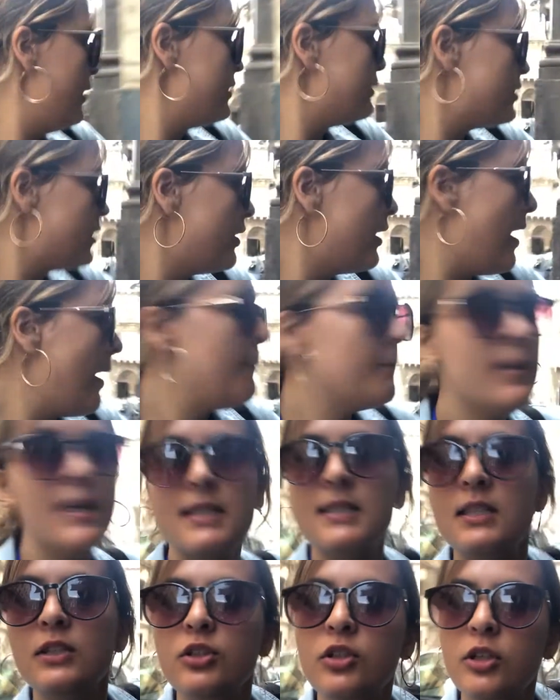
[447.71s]
So yeah,
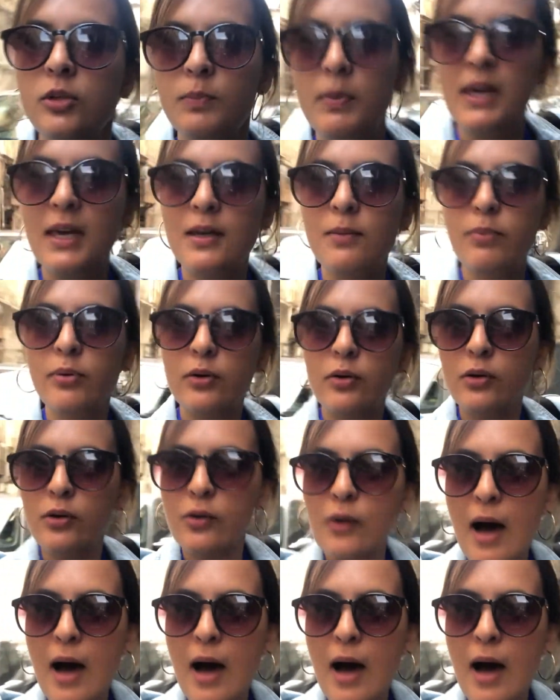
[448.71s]
meeting new people,